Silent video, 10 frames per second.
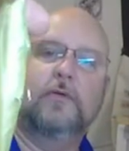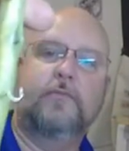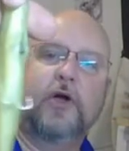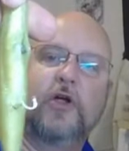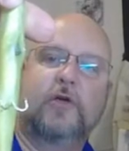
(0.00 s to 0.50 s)

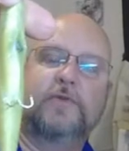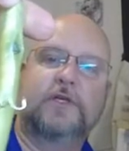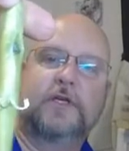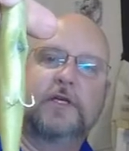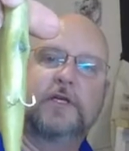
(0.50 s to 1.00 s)
barbs
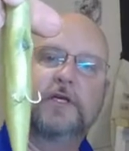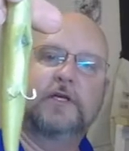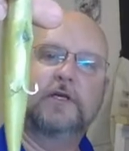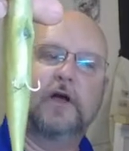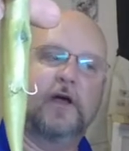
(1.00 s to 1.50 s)

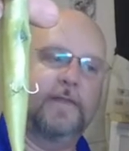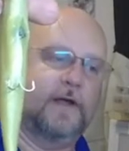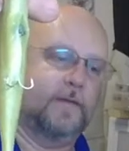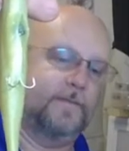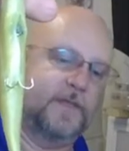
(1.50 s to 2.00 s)
on
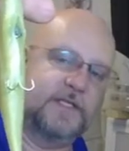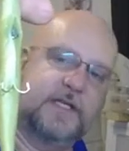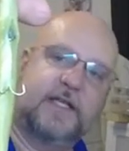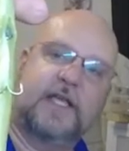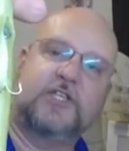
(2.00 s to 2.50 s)
there that's
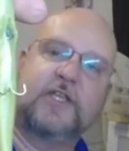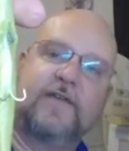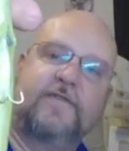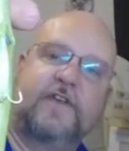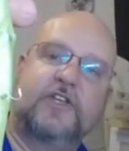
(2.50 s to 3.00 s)
going to catch
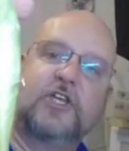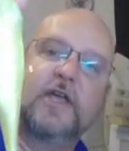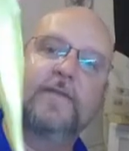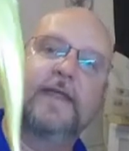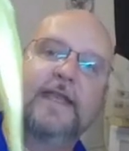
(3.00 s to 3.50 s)
that fish.
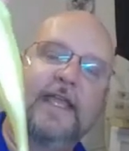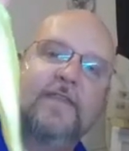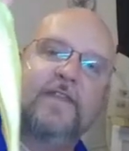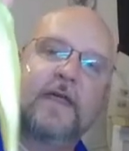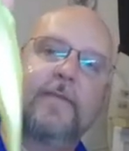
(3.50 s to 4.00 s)
The
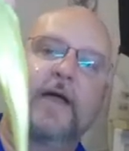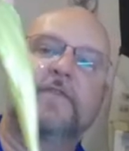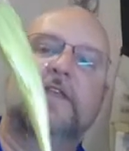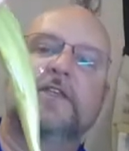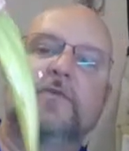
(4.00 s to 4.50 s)
neat thing
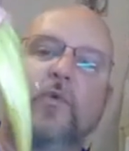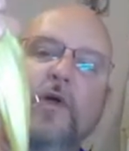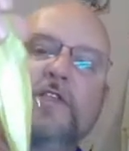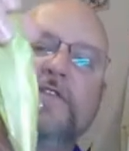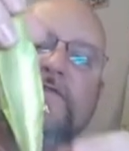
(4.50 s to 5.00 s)
about this,
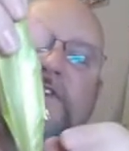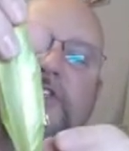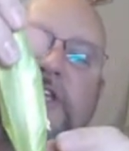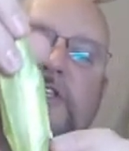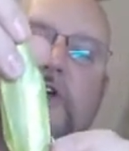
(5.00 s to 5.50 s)
once a fish gets